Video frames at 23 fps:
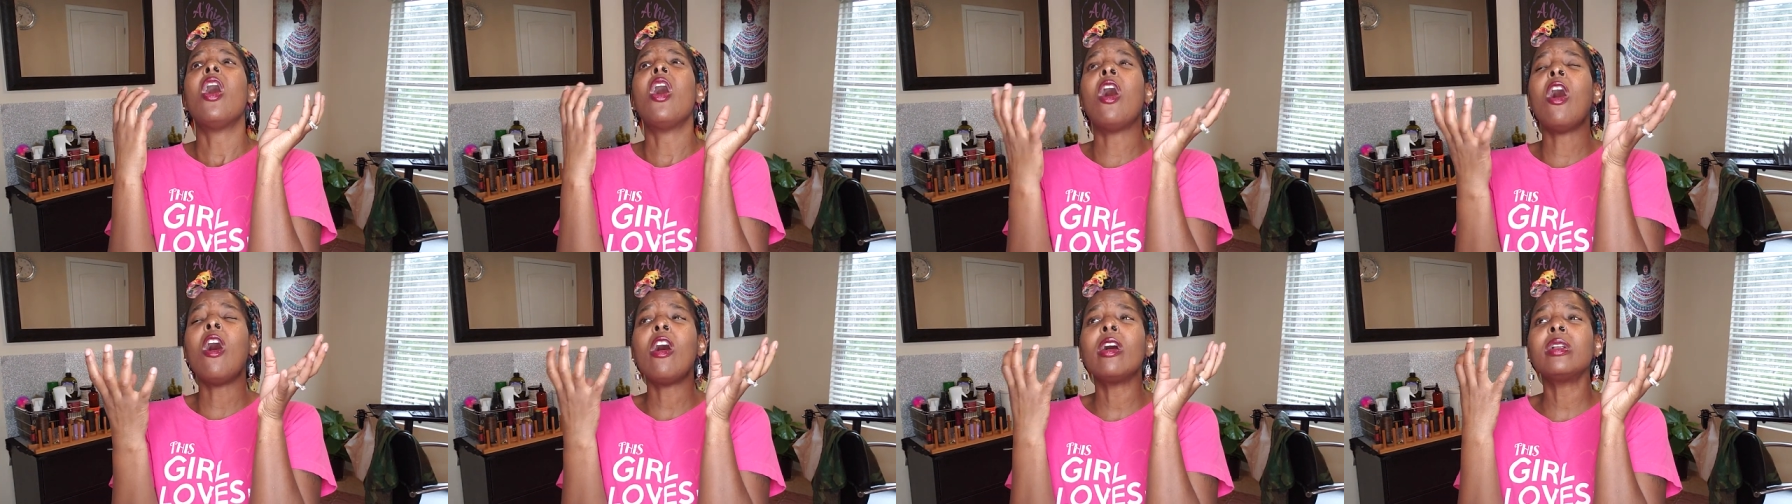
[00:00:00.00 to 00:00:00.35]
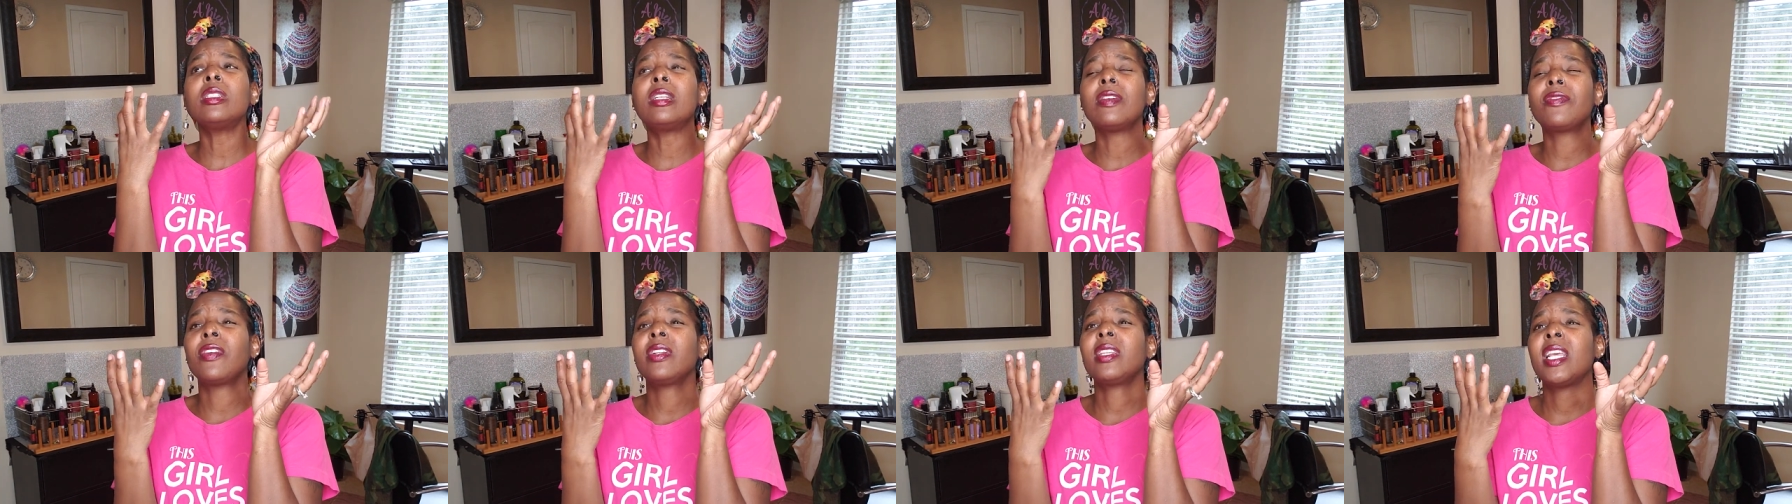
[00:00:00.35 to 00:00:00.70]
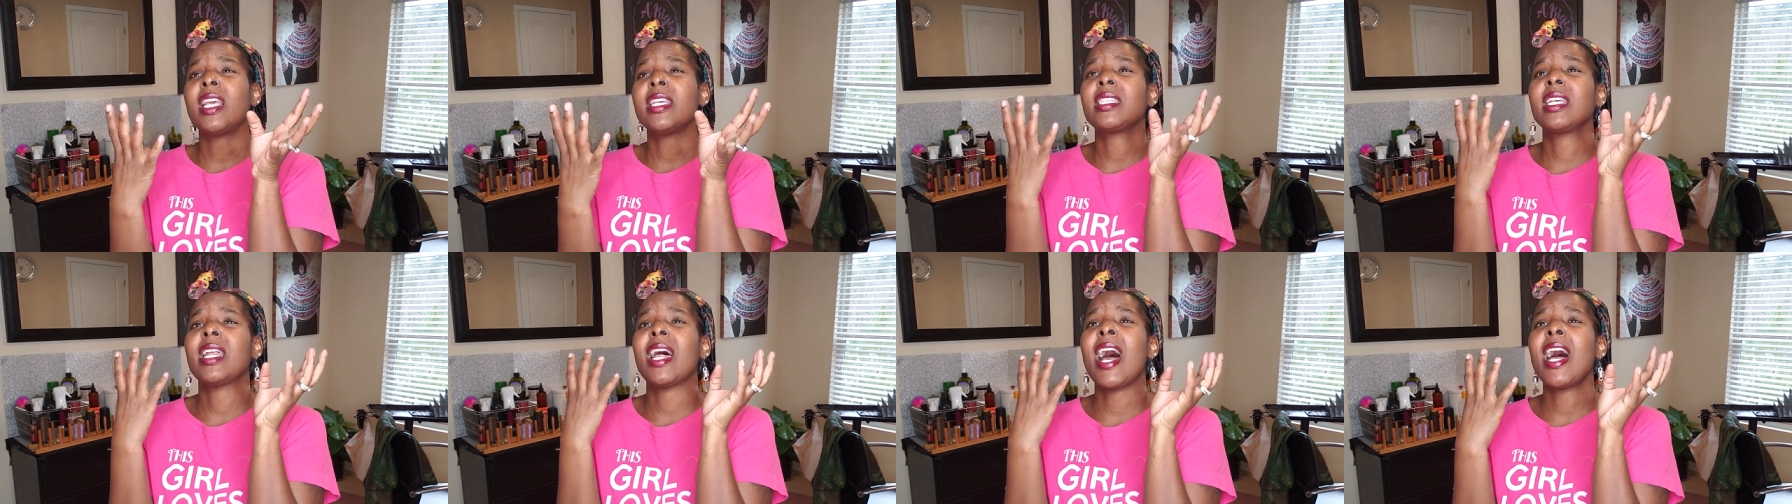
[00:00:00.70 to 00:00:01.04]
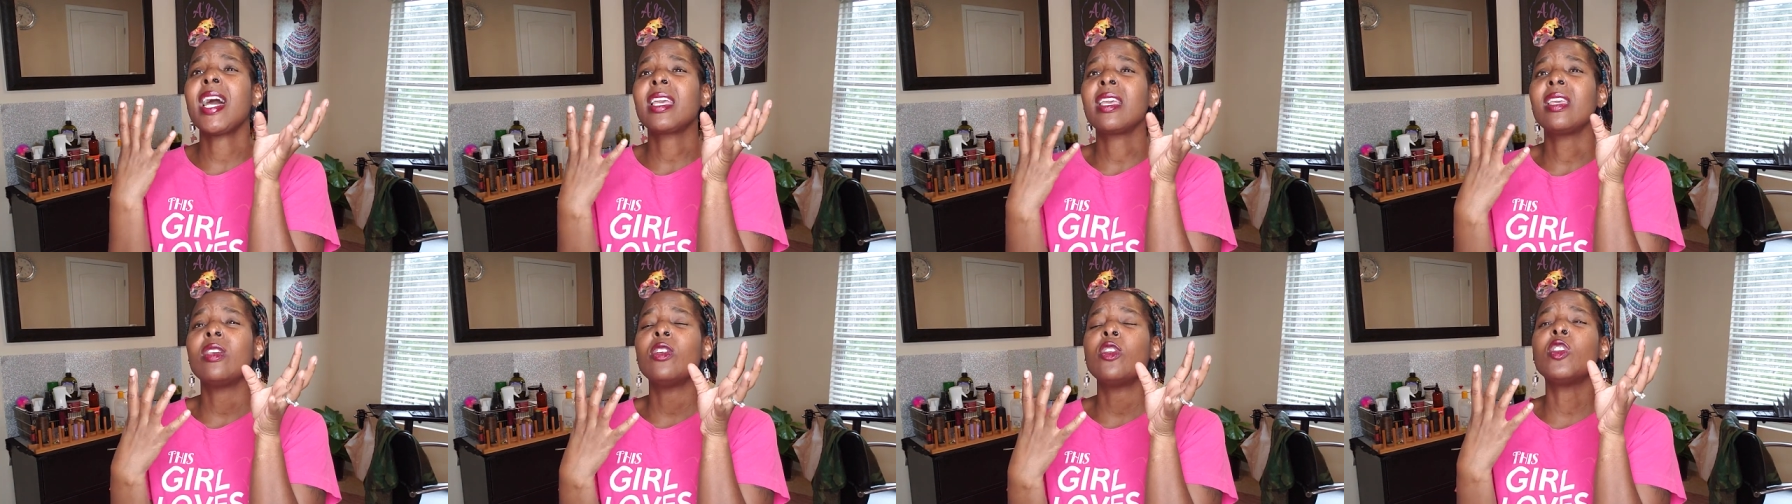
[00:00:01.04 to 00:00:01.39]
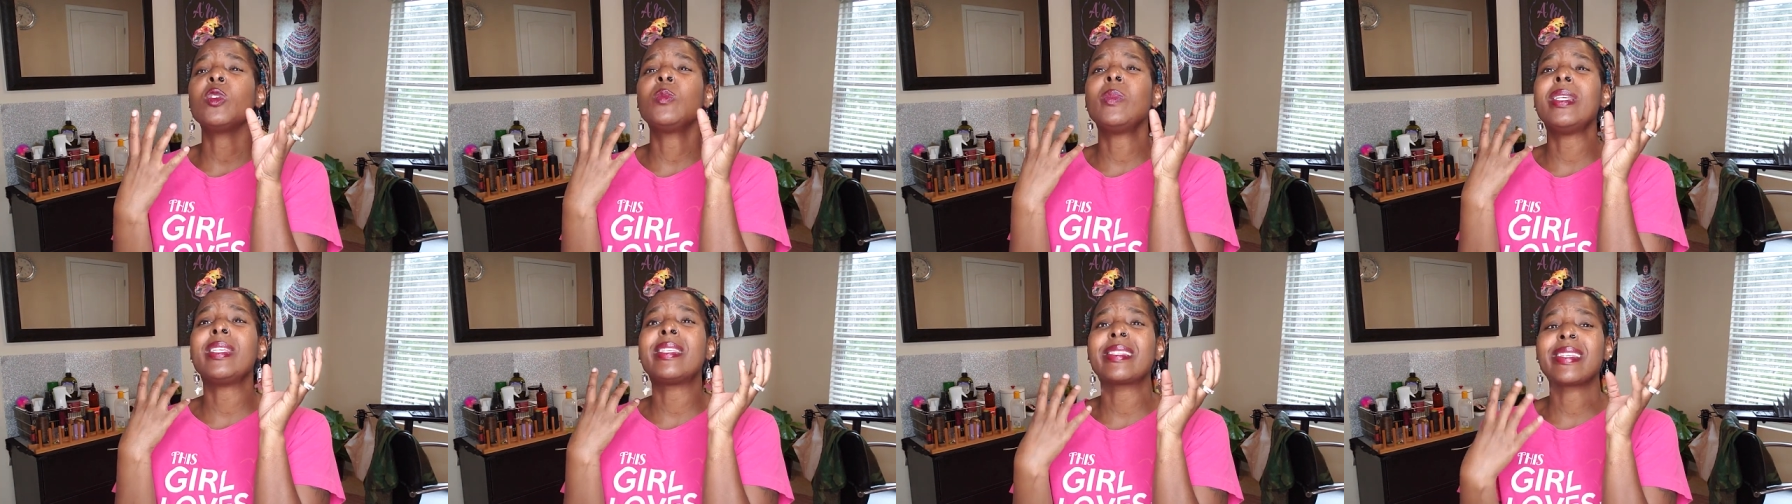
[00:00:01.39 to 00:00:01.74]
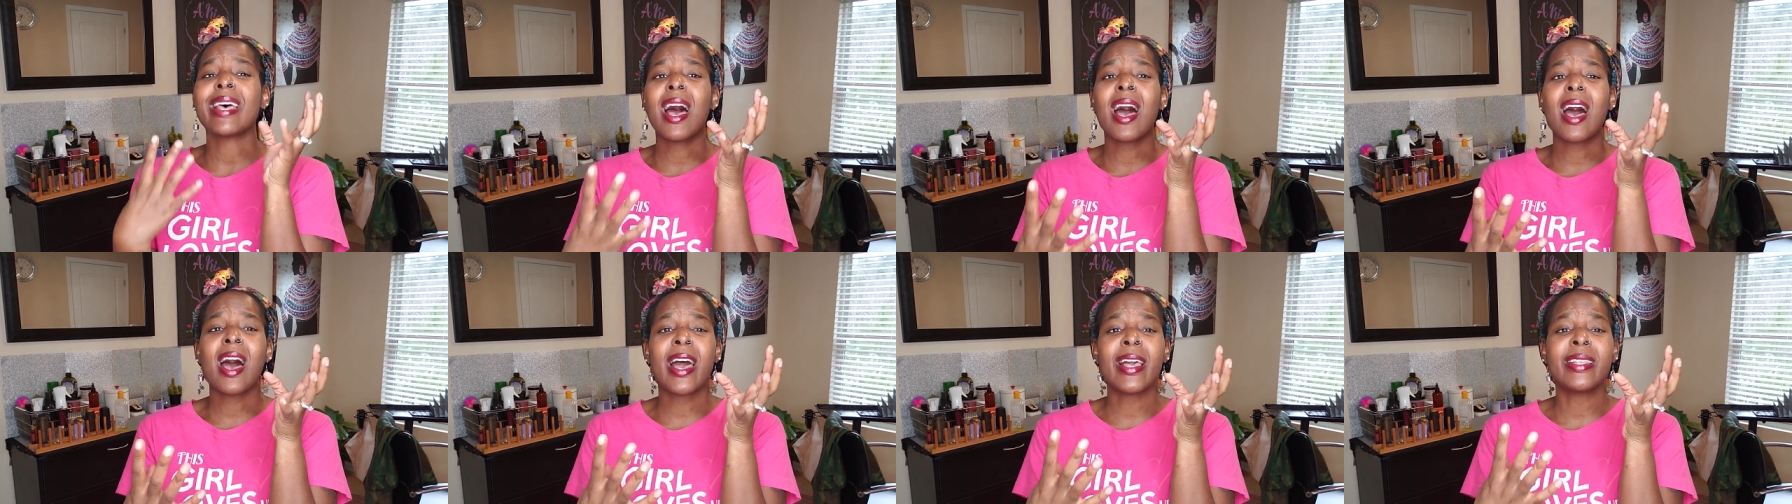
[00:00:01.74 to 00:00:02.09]
all different things that I can use
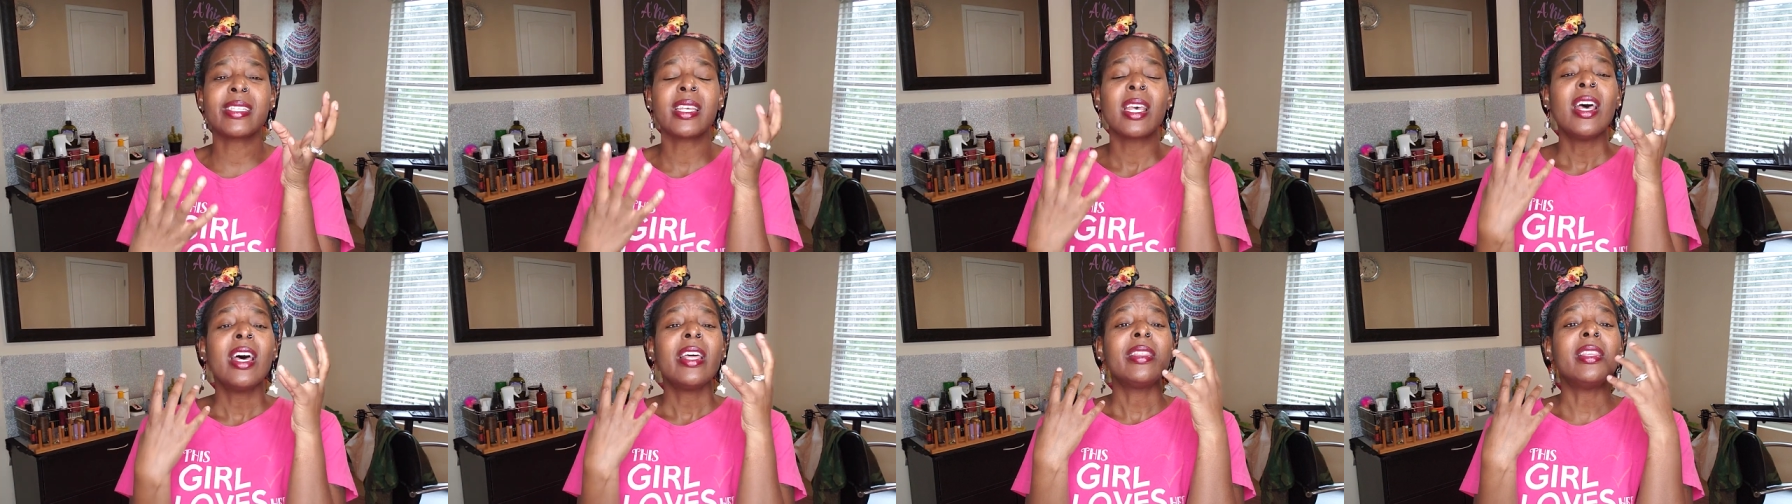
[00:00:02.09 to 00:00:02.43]
besides